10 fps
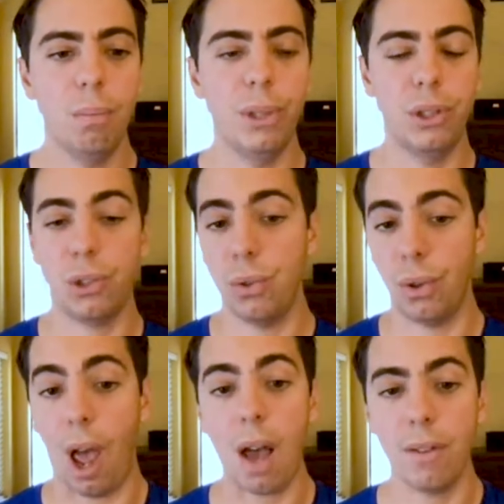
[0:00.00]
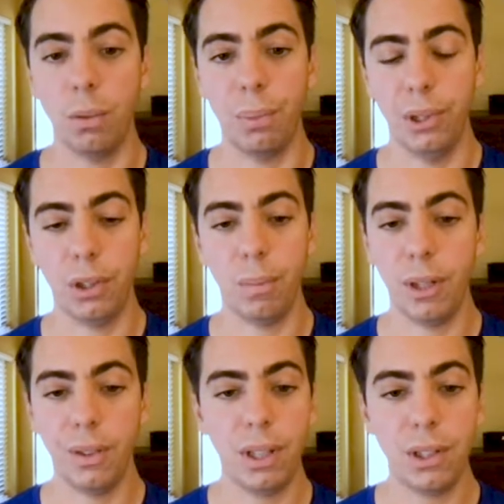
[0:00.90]
because you don't have an opinion
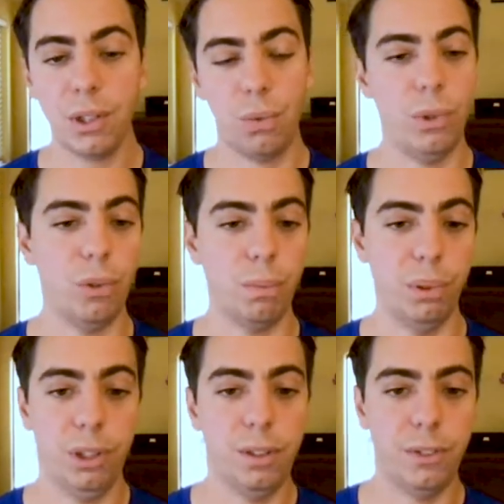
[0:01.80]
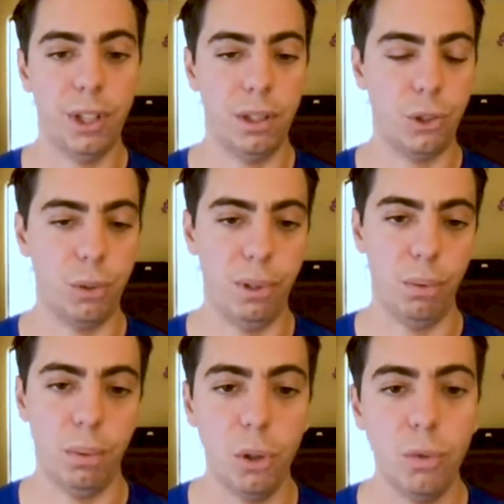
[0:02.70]
about that, so we don't believe that it should be
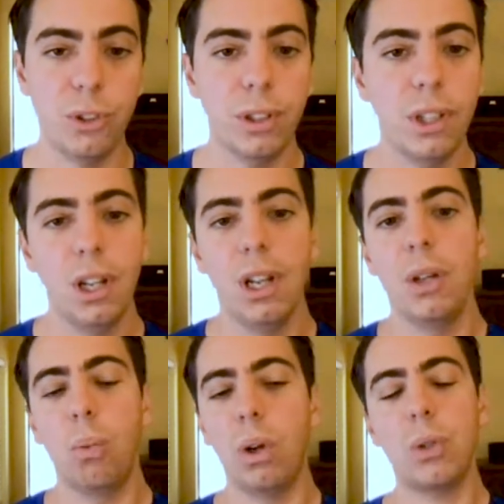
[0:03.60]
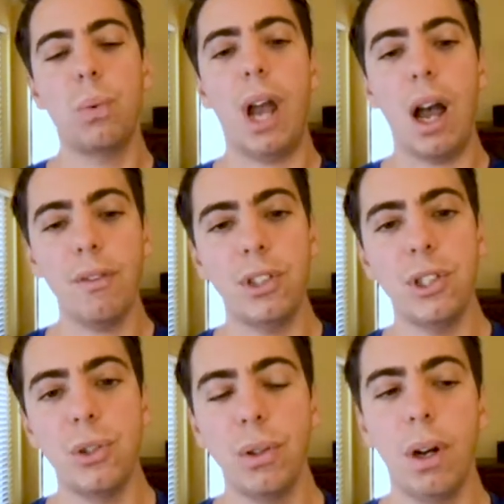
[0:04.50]
removed. Once we have
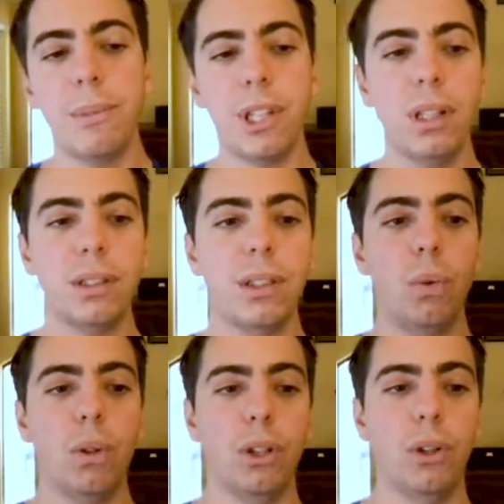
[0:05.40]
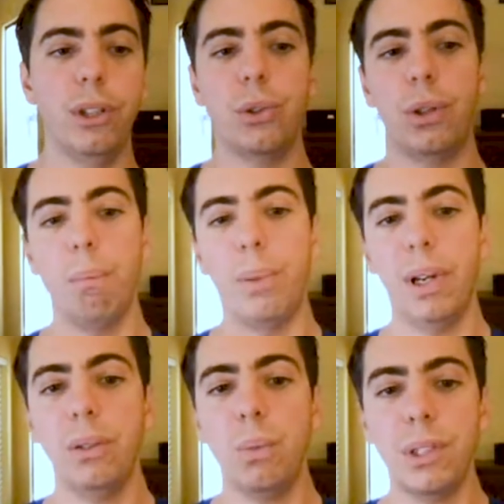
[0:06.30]
this new object, we are going to
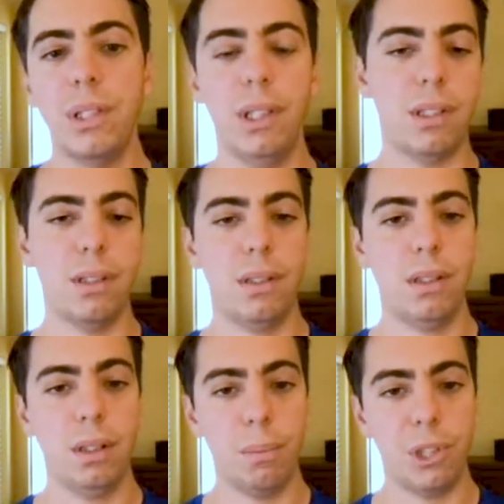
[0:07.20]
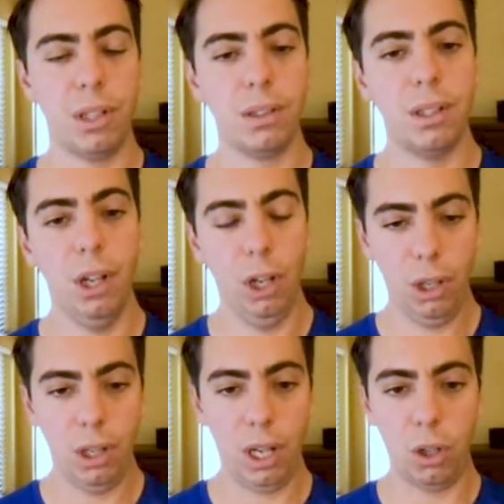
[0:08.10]
compare it with the existing object,
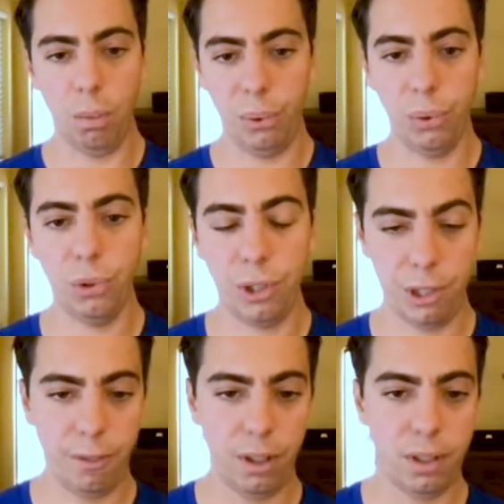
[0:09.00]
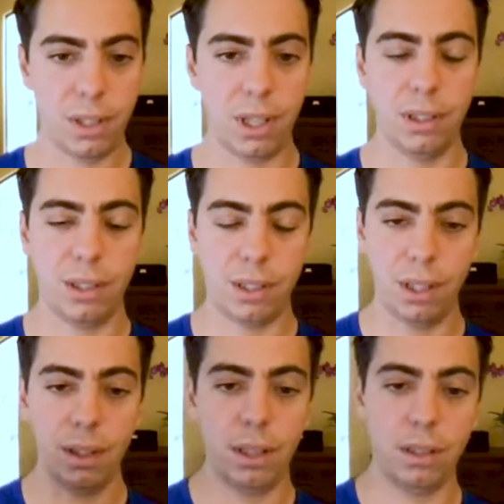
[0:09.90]
compute the difference, and
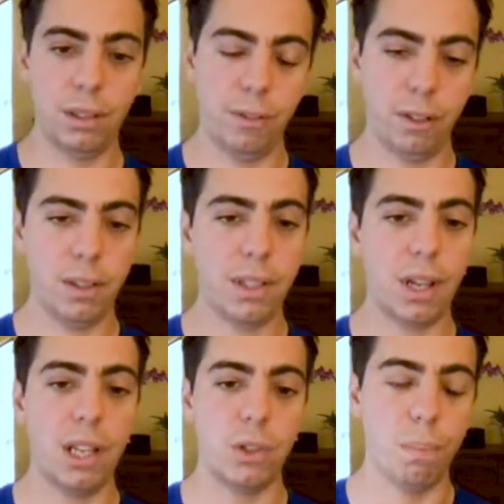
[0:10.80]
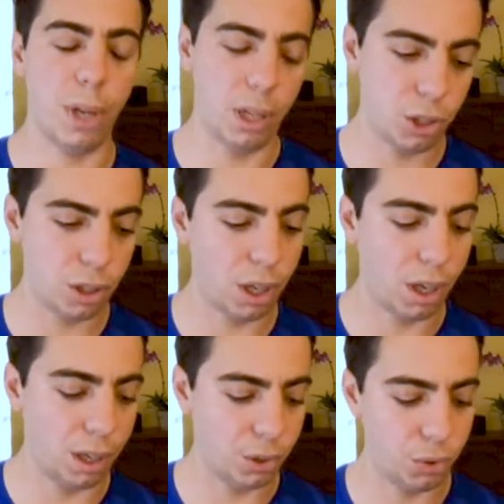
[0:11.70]
send that difference as a patch
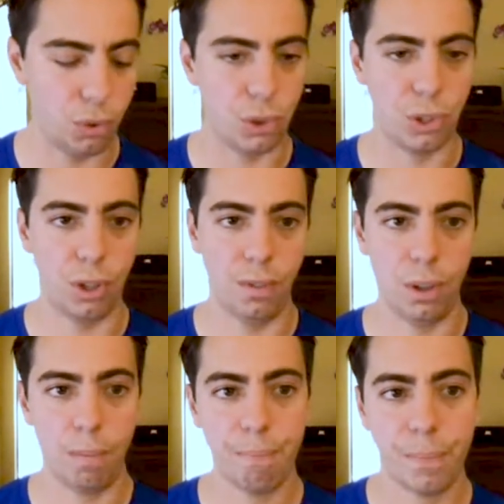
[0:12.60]
to the server.